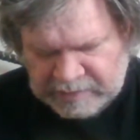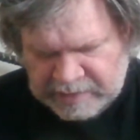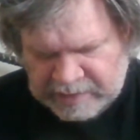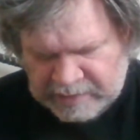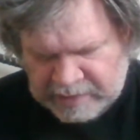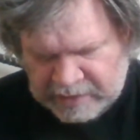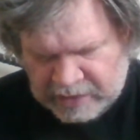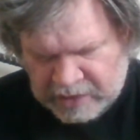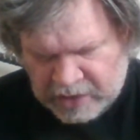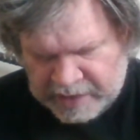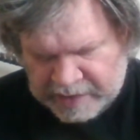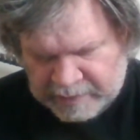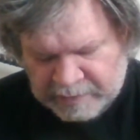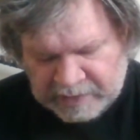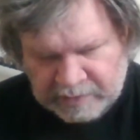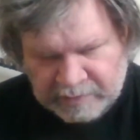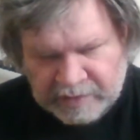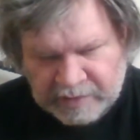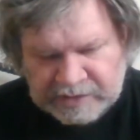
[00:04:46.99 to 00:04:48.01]
And the Guardian,
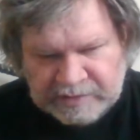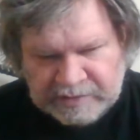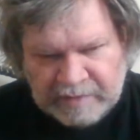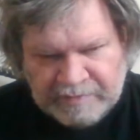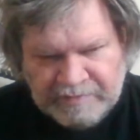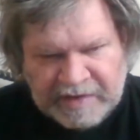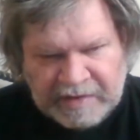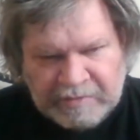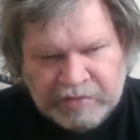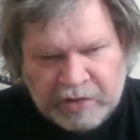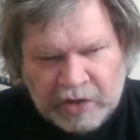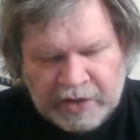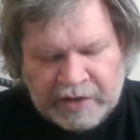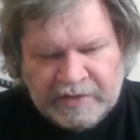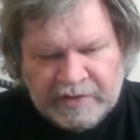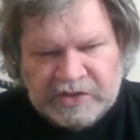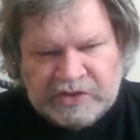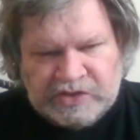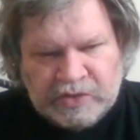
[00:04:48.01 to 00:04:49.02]
whether it wasn't a big
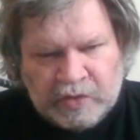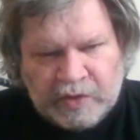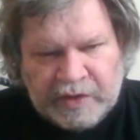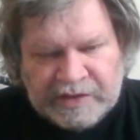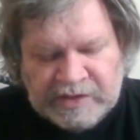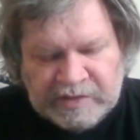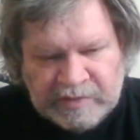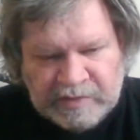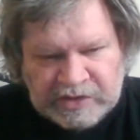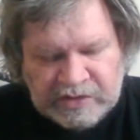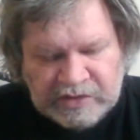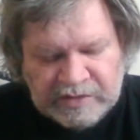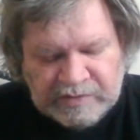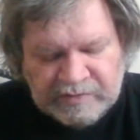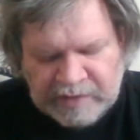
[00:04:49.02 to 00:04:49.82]
part of the story so much, so the,